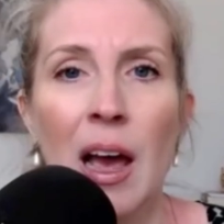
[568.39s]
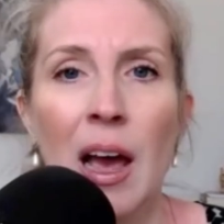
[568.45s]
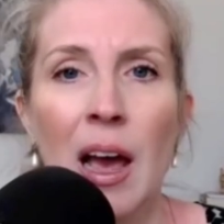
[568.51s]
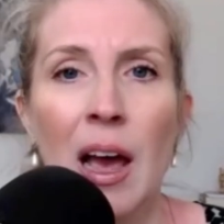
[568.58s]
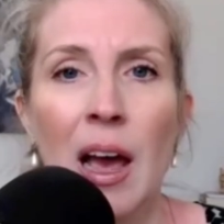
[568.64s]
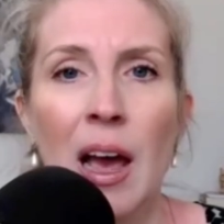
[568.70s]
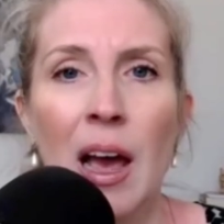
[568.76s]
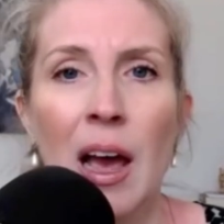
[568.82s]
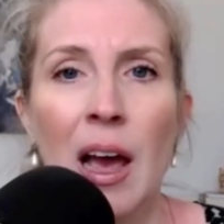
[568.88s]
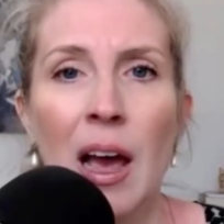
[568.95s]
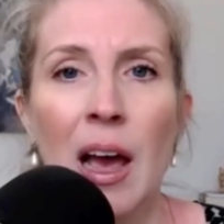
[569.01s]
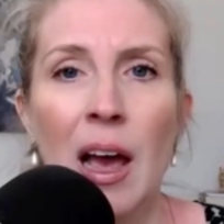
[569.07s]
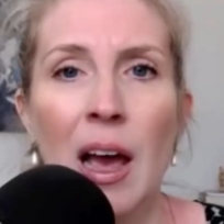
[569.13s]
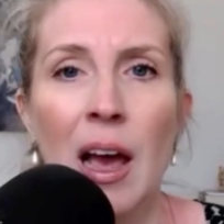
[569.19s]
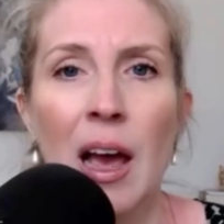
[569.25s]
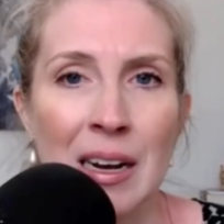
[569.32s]
I like to
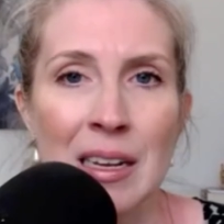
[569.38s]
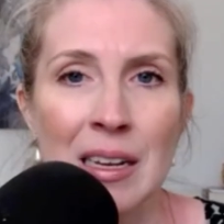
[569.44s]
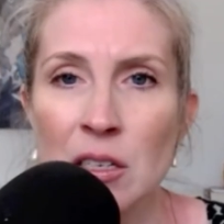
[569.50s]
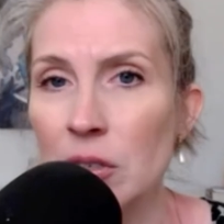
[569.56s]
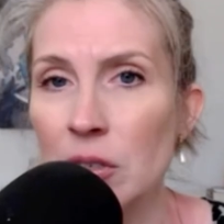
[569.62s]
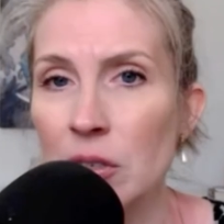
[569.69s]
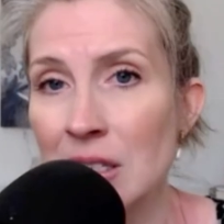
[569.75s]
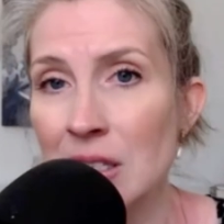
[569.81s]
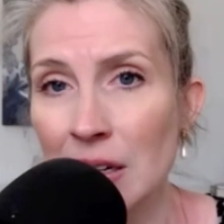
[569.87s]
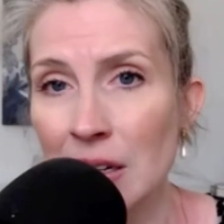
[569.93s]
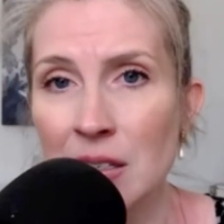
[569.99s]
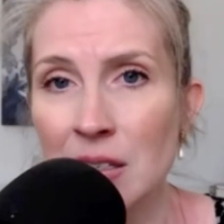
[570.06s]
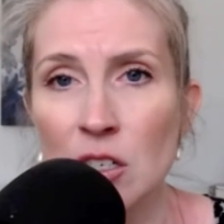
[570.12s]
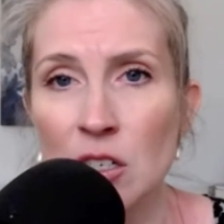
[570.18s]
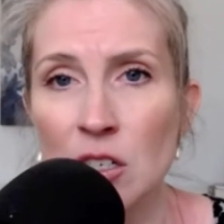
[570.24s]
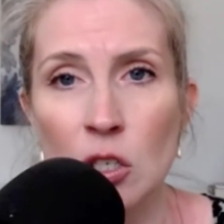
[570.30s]
wait until
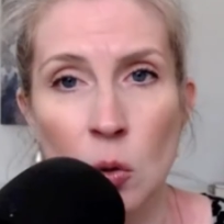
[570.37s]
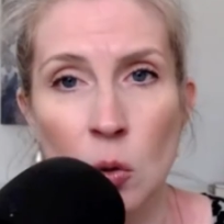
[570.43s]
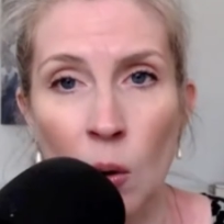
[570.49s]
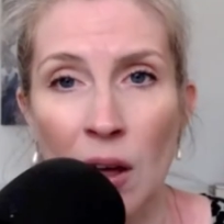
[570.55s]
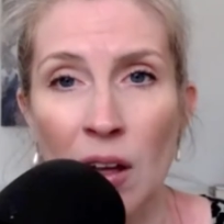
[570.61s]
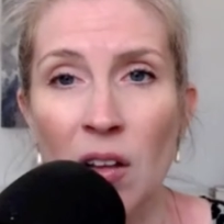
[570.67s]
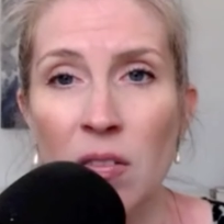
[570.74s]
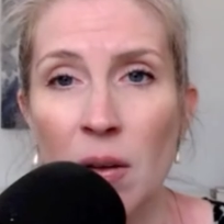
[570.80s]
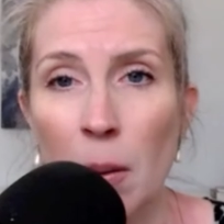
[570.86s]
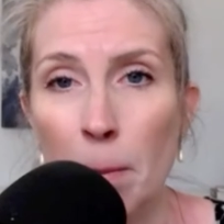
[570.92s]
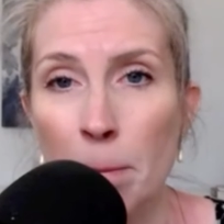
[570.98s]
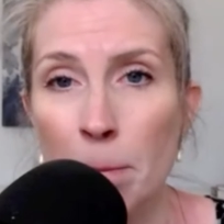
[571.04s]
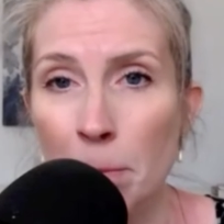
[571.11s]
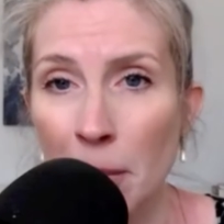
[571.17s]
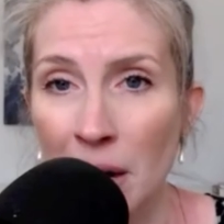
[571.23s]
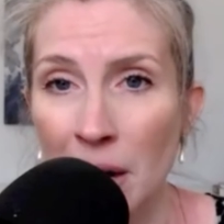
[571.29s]
6 to 12
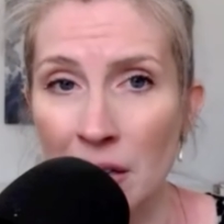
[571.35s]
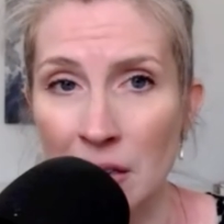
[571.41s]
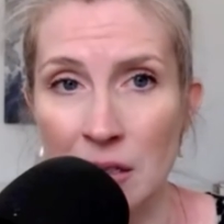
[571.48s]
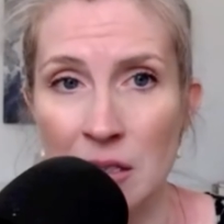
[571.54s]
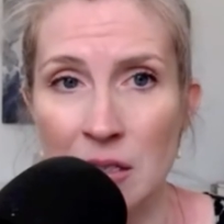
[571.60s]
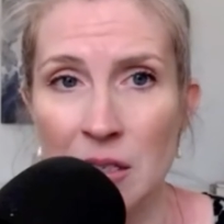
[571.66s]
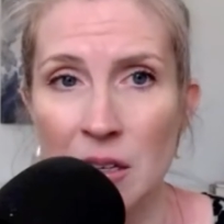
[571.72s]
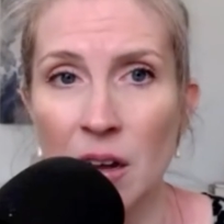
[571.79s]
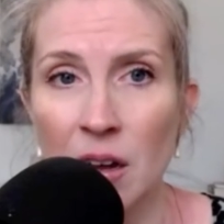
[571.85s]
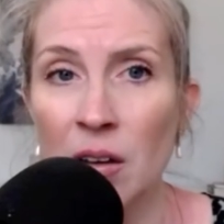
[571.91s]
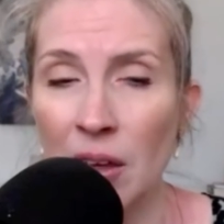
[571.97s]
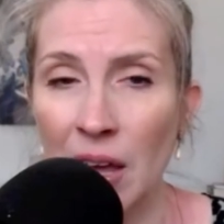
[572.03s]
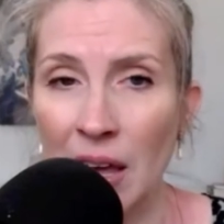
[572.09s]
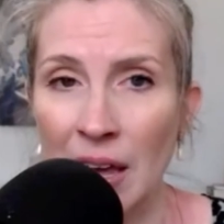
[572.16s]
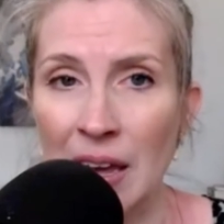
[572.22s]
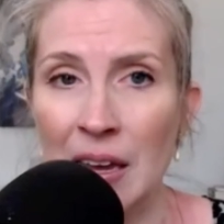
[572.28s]
months of
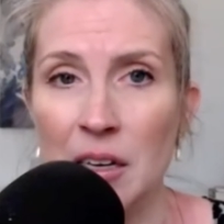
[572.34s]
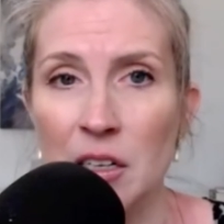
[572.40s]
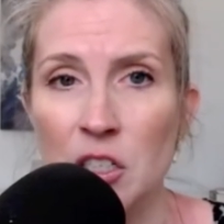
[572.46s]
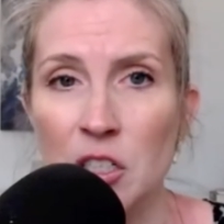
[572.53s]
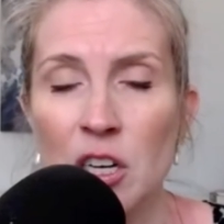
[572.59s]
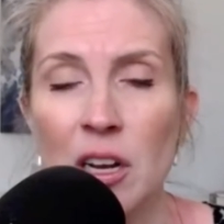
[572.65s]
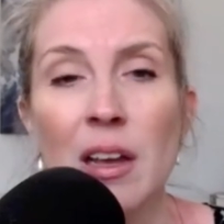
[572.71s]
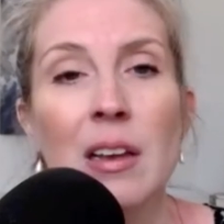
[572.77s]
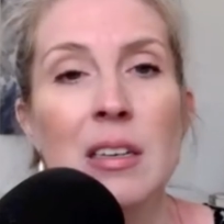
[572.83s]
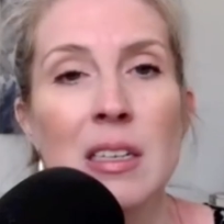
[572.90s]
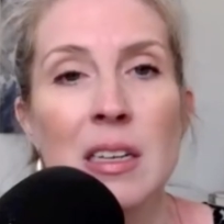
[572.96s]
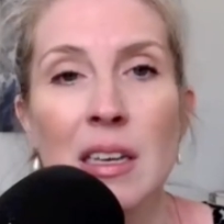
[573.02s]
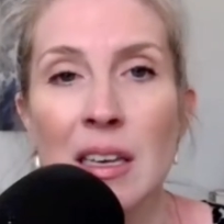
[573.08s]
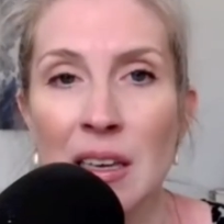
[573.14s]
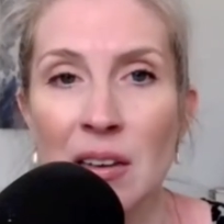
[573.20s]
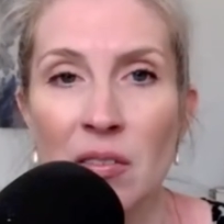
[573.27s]
age to
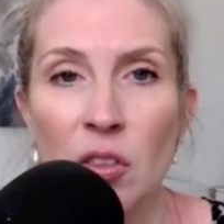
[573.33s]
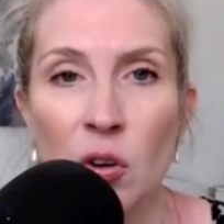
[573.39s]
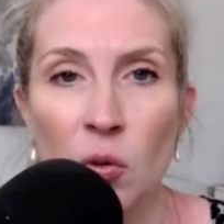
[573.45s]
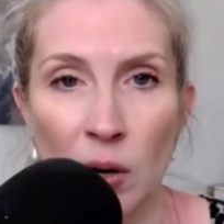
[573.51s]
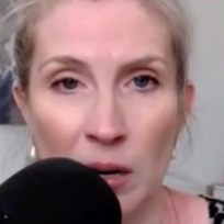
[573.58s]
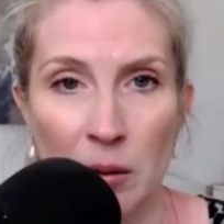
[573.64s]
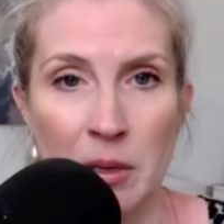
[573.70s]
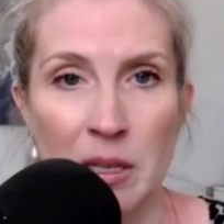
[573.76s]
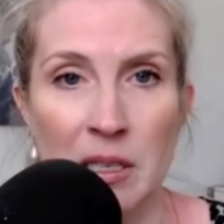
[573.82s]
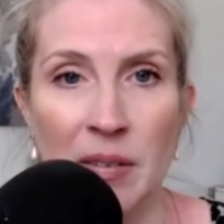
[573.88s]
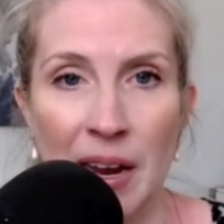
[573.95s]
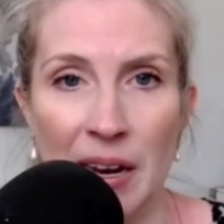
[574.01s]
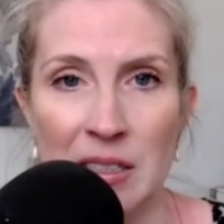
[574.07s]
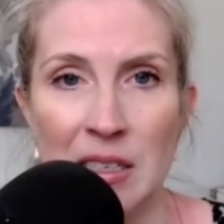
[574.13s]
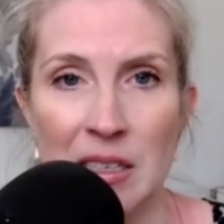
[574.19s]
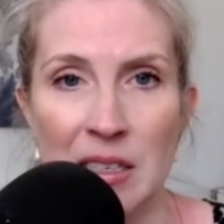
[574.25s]
give the rabies
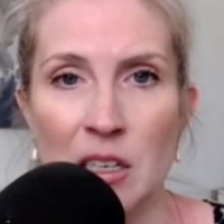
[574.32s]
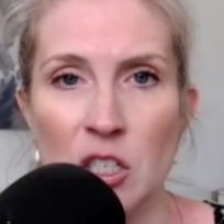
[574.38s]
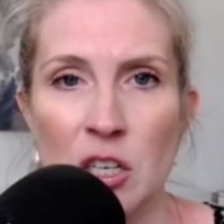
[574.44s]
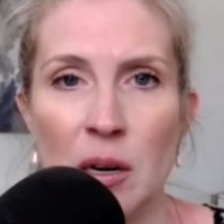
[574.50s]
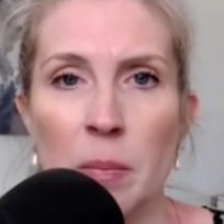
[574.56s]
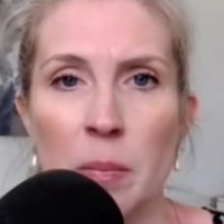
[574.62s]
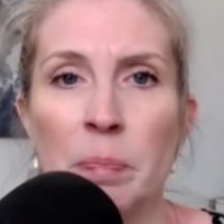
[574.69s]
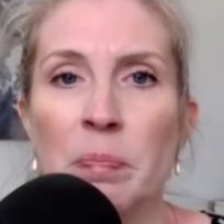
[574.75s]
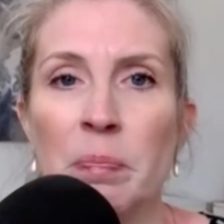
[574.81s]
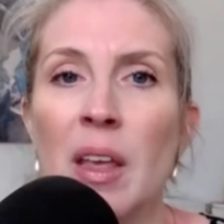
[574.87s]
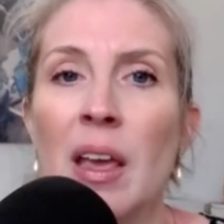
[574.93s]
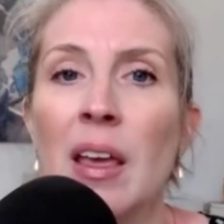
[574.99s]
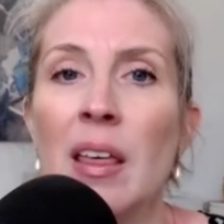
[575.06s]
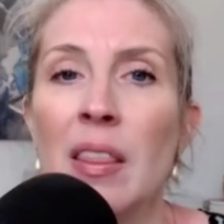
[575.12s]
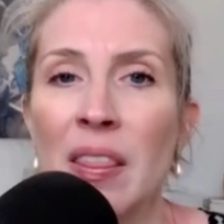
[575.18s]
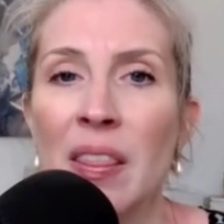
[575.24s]
vaccination,
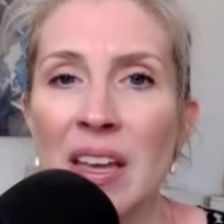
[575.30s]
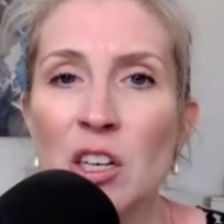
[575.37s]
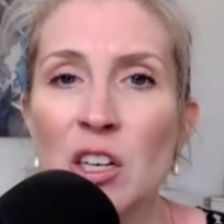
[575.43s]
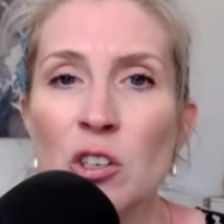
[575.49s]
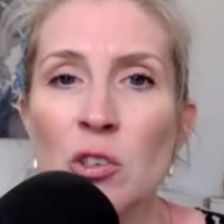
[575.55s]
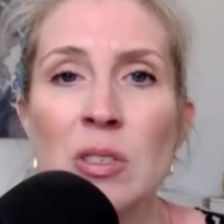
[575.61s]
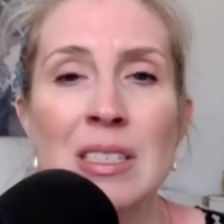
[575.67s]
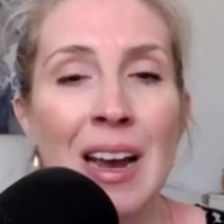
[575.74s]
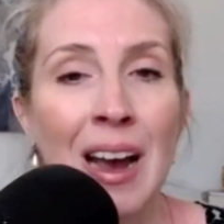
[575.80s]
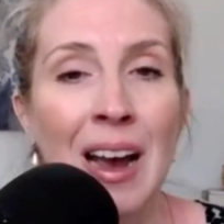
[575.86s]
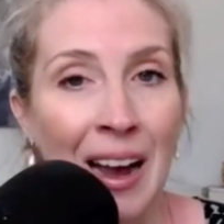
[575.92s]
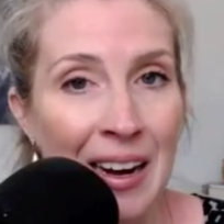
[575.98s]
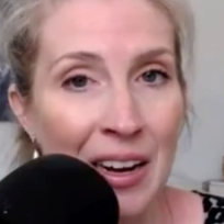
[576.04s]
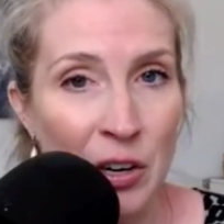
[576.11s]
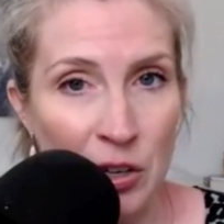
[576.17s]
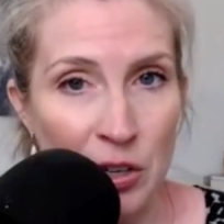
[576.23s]
then use
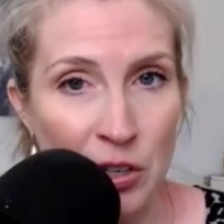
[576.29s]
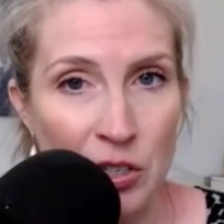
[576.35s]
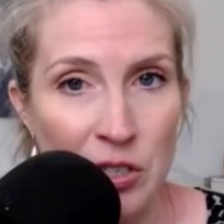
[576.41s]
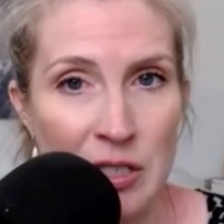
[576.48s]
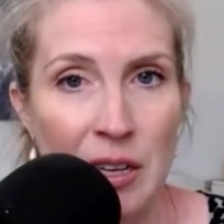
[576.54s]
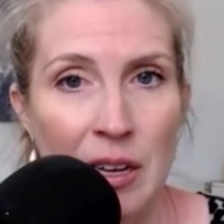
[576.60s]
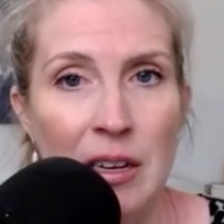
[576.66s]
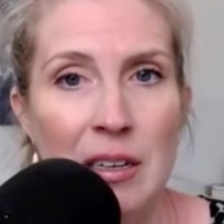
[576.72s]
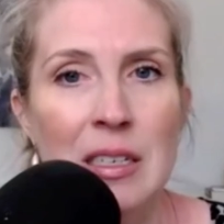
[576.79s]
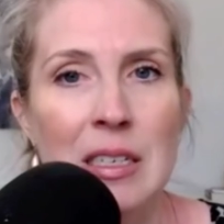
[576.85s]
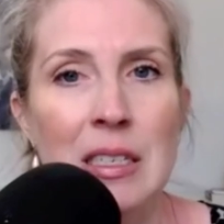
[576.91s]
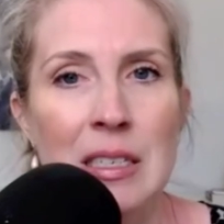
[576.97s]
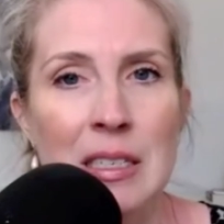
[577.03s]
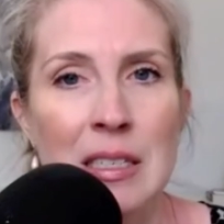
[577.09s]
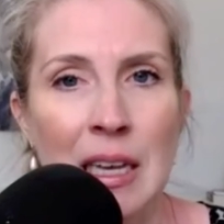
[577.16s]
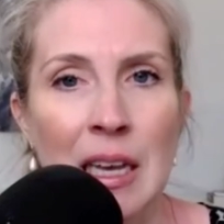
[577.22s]
titers to
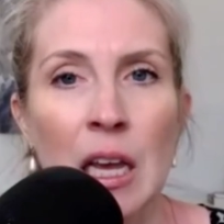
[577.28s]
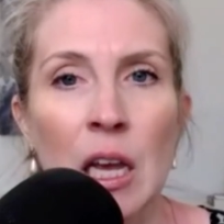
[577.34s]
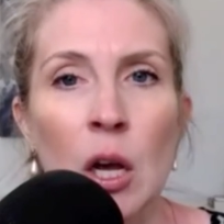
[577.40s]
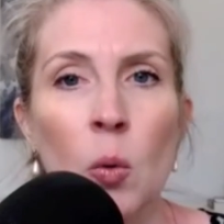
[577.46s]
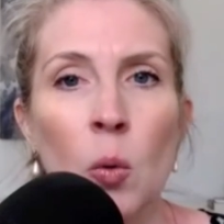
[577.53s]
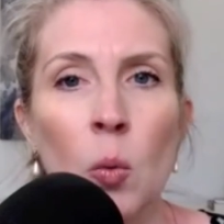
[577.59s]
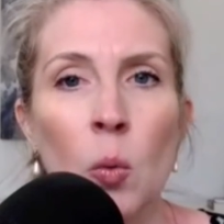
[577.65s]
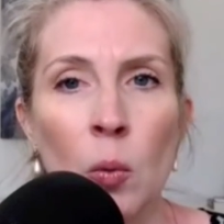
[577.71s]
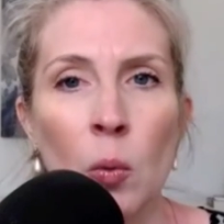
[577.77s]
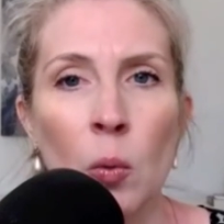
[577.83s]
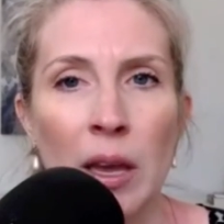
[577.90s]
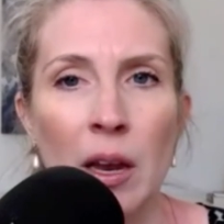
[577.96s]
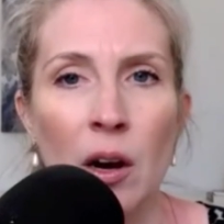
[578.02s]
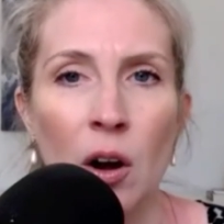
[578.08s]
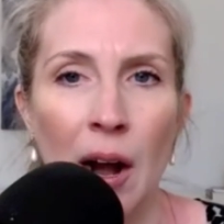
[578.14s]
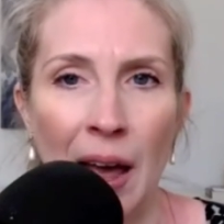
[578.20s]
see where
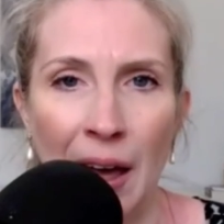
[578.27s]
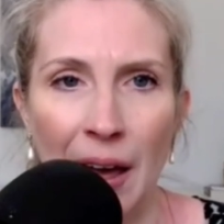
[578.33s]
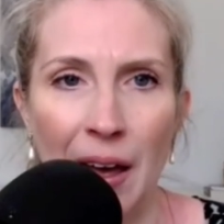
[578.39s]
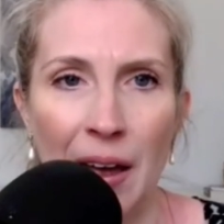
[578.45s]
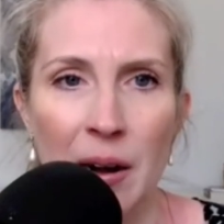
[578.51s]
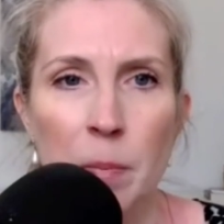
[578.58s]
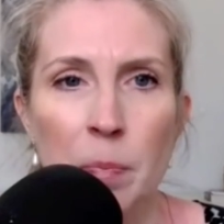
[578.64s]
we are at.